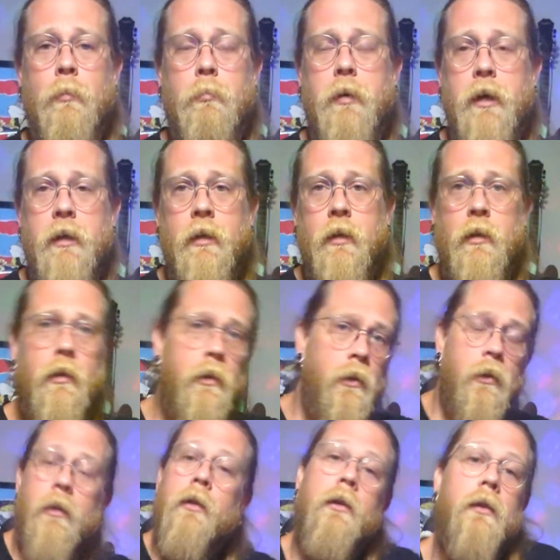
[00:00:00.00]
But
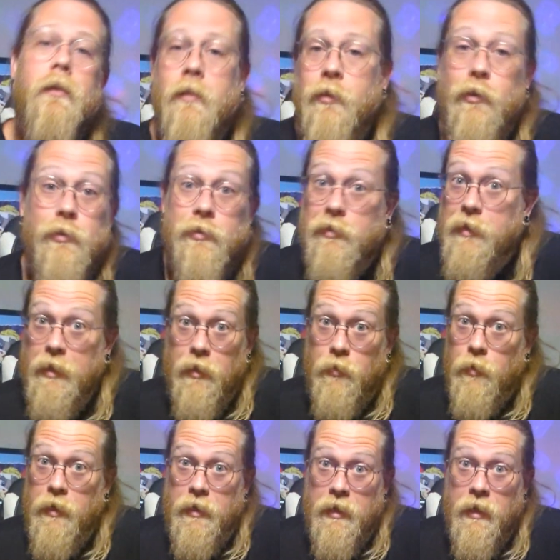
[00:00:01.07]
you get a
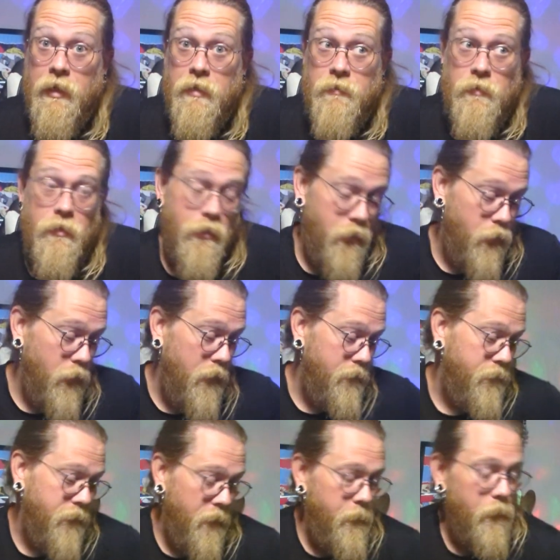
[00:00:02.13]
great knife, you get a
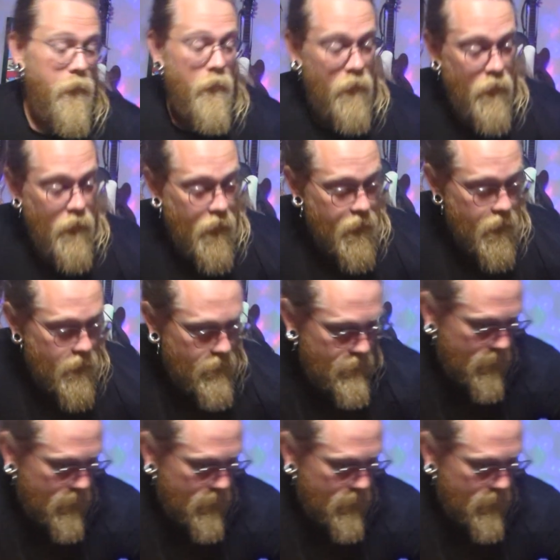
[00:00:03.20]
great flipper, you get